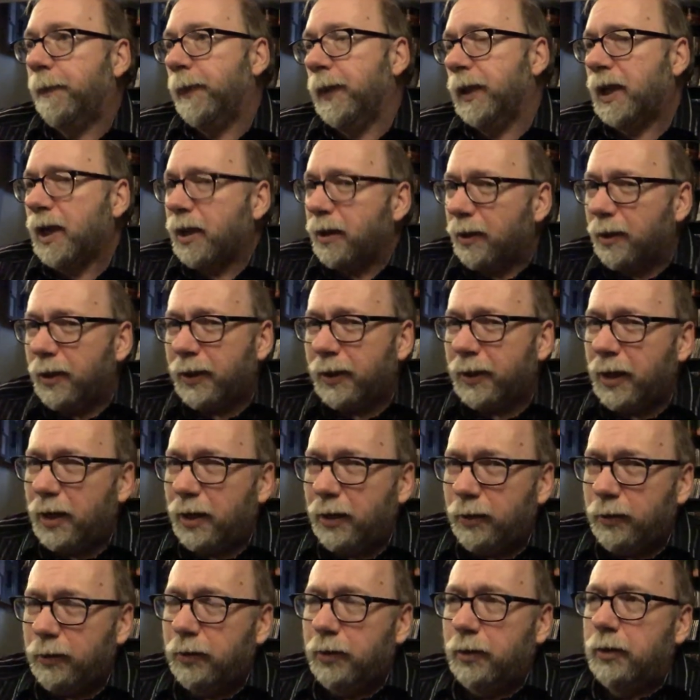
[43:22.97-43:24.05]
kind of like
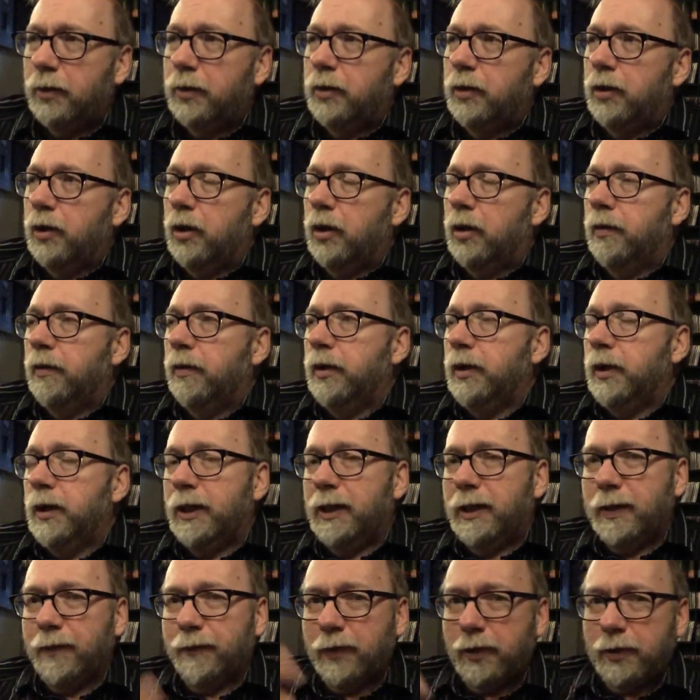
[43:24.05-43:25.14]
now, he
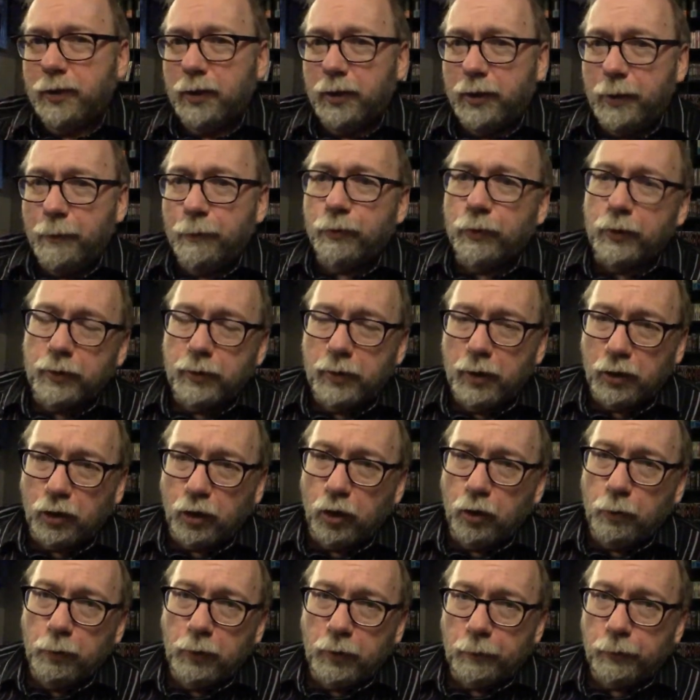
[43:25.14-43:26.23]
gives us an imprint, a
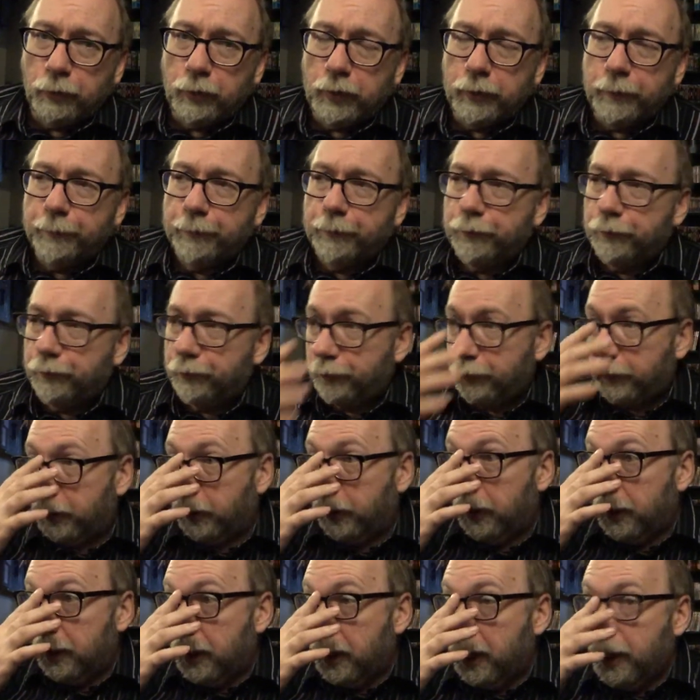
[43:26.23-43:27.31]
global imprint.
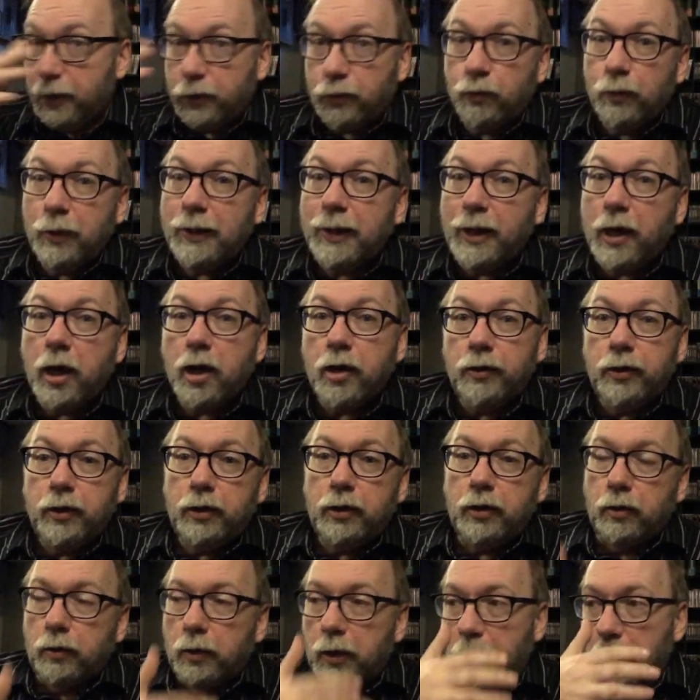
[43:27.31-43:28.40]
And, and it's really hard to
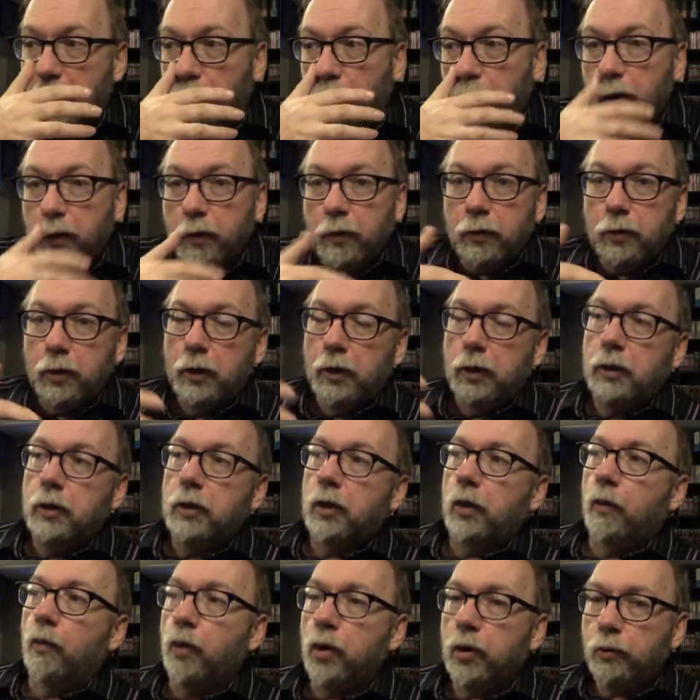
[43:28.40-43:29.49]
do. Uh, we're,
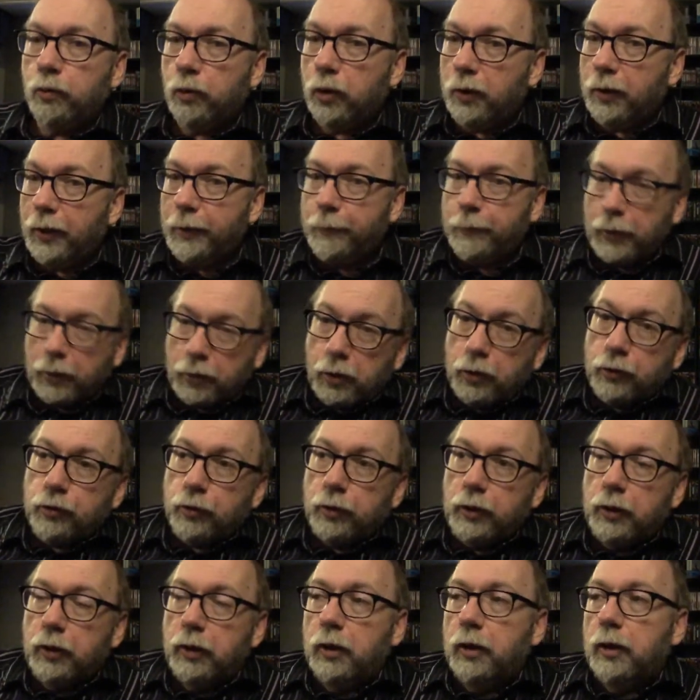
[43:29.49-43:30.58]
we're, we're a laid back
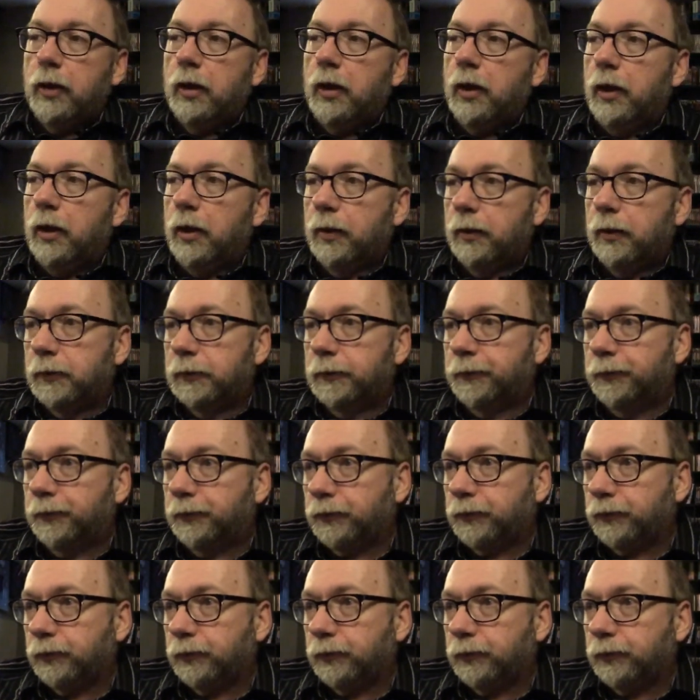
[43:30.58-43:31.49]
country. Um,